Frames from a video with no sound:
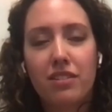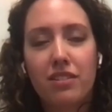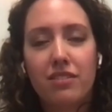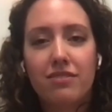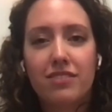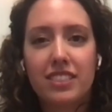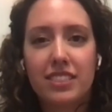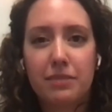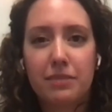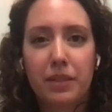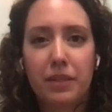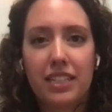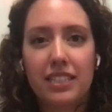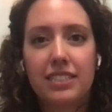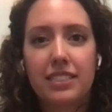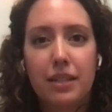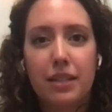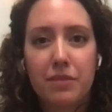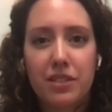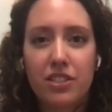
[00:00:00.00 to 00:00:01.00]
of is
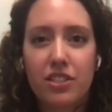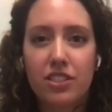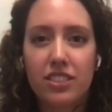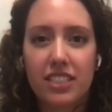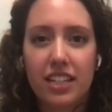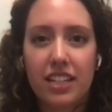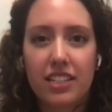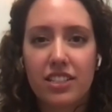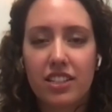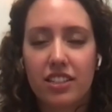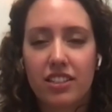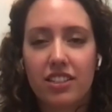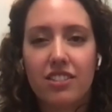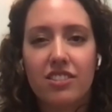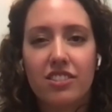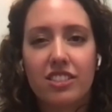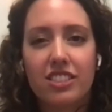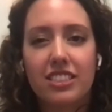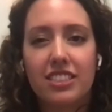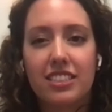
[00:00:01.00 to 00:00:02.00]
because I'm a design
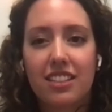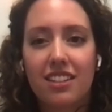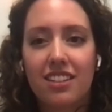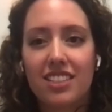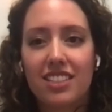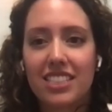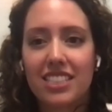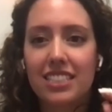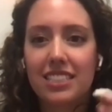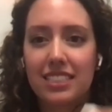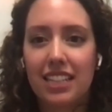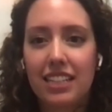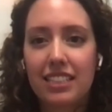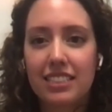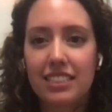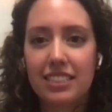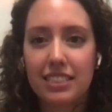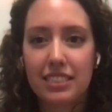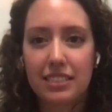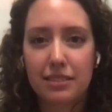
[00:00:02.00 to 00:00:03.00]
technologist on a design
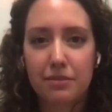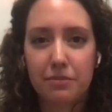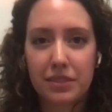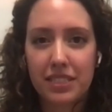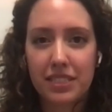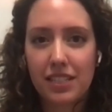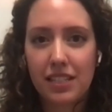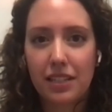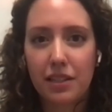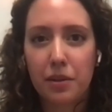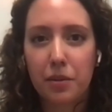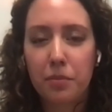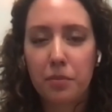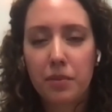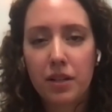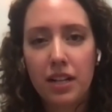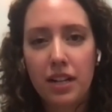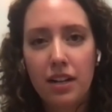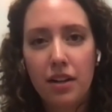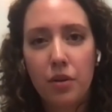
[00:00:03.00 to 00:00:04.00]
systems team.
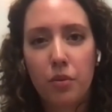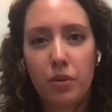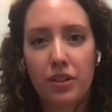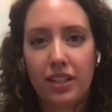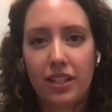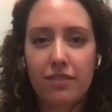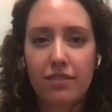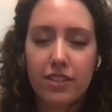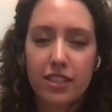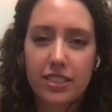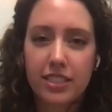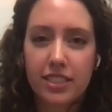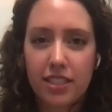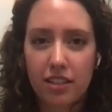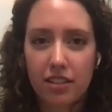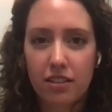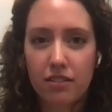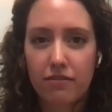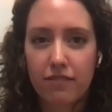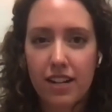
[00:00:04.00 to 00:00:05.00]
When I first
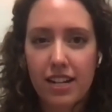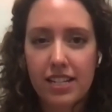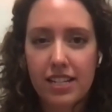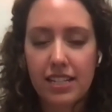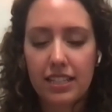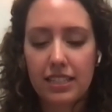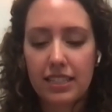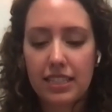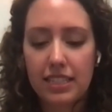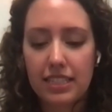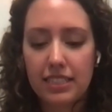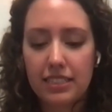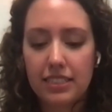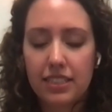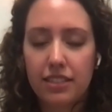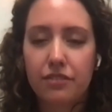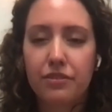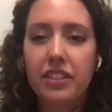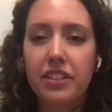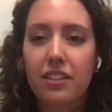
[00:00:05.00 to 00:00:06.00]
started writing these
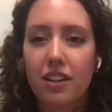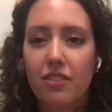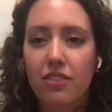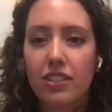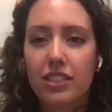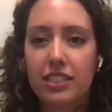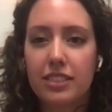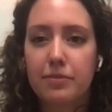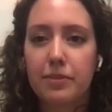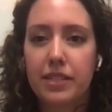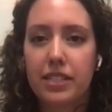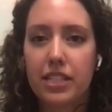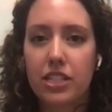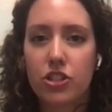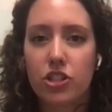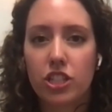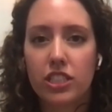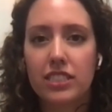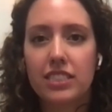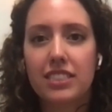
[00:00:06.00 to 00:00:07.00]
career level
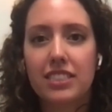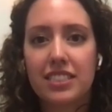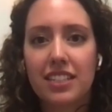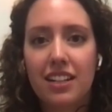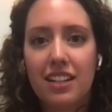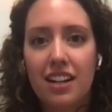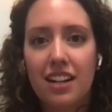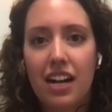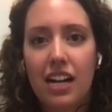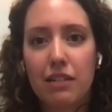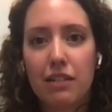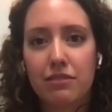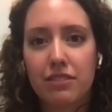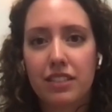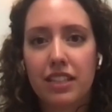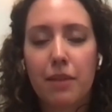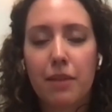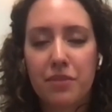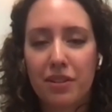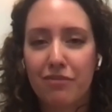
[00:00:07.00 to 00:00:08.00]
expectations, I
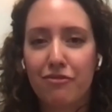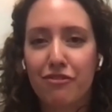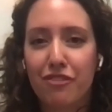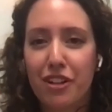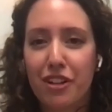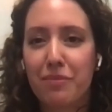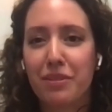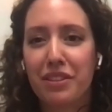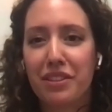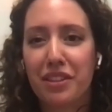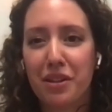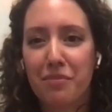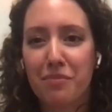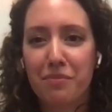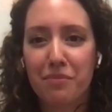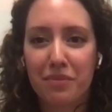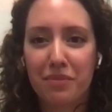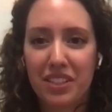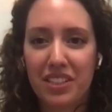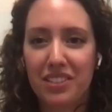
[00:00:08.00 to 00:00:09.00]
kept on framing
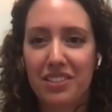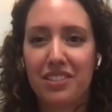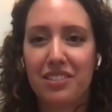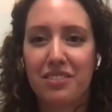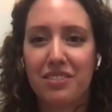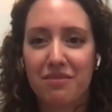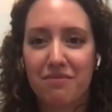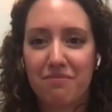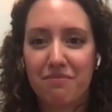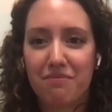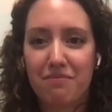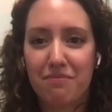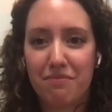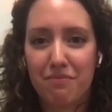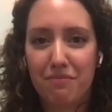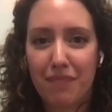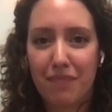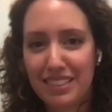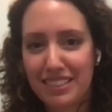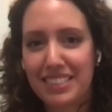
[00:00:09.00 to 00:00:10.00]
them in the
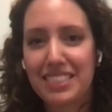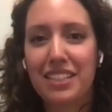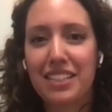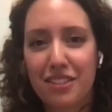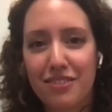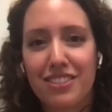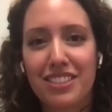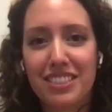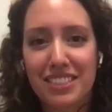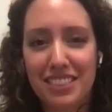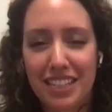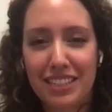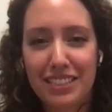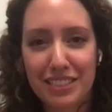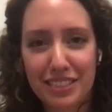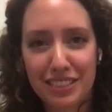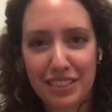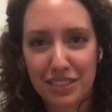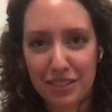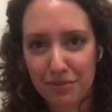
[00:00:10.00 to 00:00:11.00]
mindset of a design
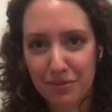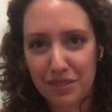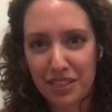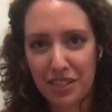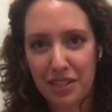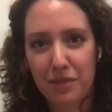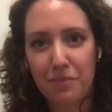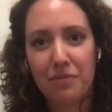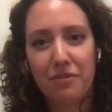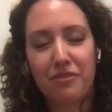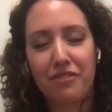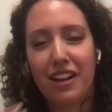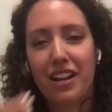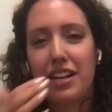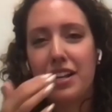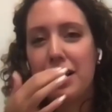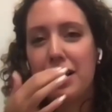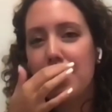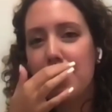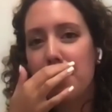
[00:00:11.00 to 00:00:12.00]
systems team,
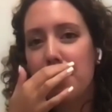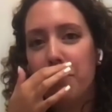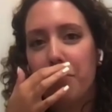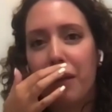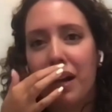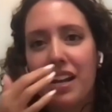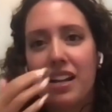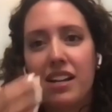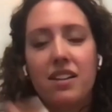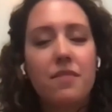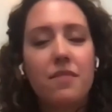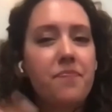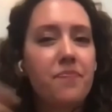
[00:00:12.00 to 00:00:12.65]
right? But